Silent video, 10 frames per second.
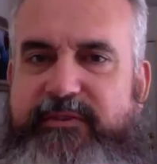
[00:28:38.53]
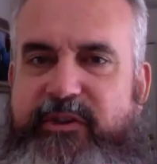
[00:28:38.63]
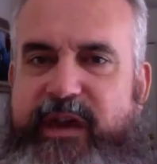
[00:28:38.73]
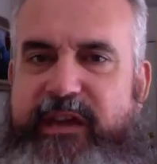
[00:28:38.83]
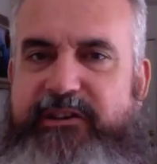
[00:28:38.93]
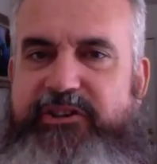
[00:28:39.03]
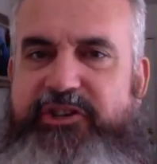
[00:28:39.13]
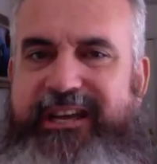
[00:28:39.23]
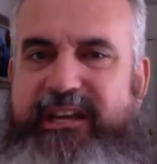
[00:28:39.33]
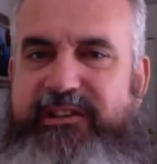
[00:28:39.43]
you had
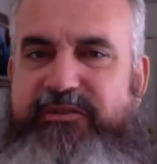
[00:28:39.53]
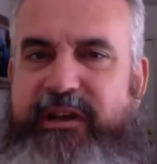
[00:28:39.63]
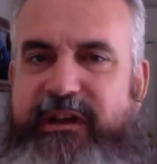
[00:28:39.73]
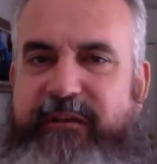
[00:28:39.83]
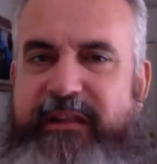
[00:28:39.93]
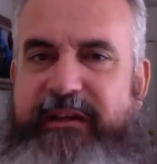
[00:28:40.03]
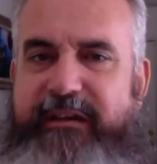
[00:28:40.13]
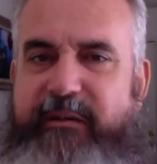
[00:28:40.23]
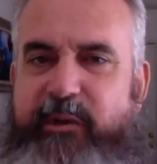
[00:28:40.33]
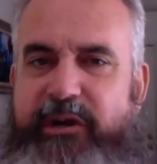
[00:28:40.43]
chickens running around
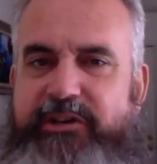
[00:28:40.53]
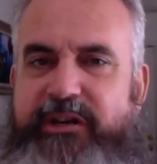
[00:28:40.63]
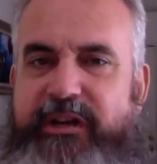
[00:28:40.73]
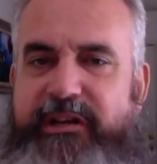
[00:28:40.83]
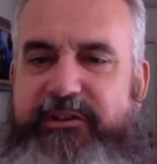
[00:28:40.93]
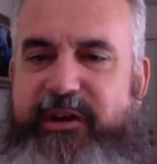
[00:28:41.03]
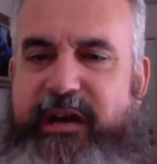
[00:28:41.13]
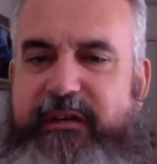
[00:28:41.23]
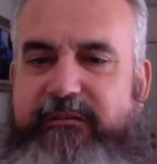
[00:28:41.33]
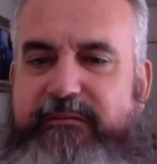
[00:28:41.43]
there. They weren't turkeys,
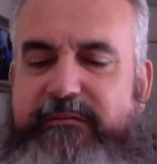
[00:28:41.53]
right?